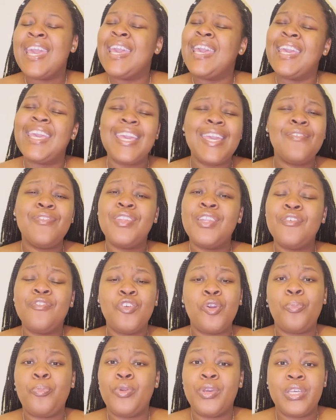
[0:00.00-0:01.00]
Even if
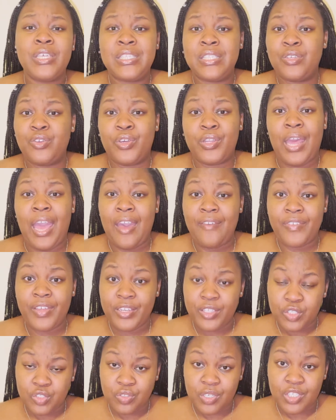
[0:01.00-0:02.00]
your book isn't going to have
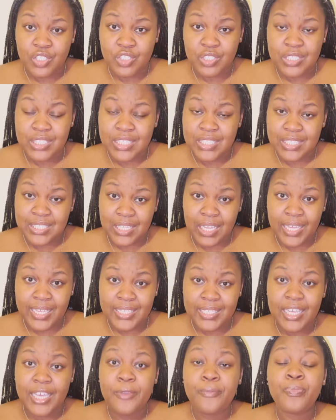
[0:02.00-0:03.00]
illustrations inside
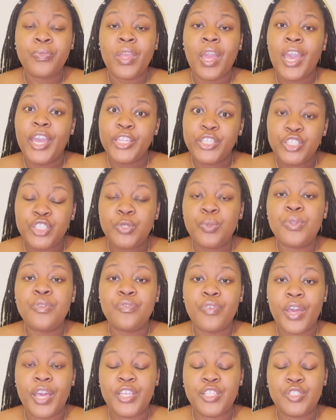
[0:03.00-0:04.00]
it, I do
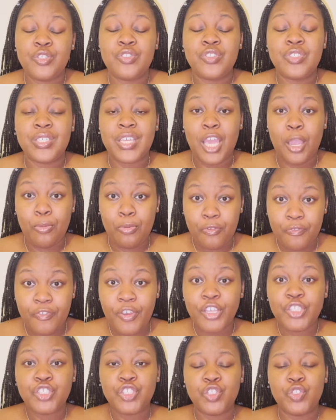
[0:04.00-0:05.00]
advise you to get a
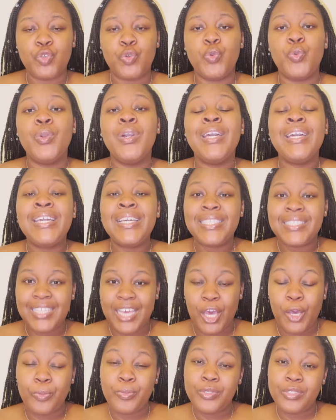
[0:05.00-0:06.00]
professional to
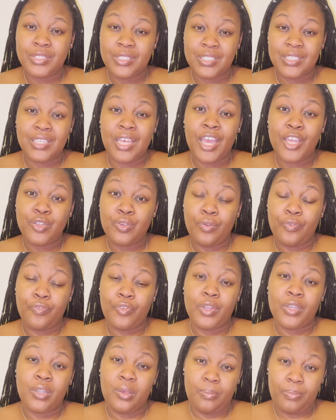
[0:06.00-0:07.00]
help you design your
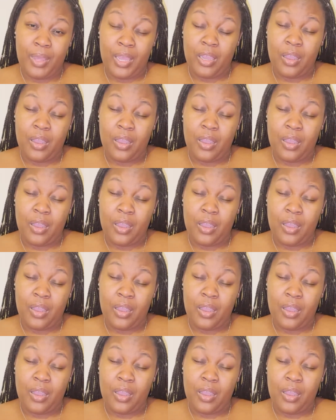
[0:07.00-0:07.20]
front and back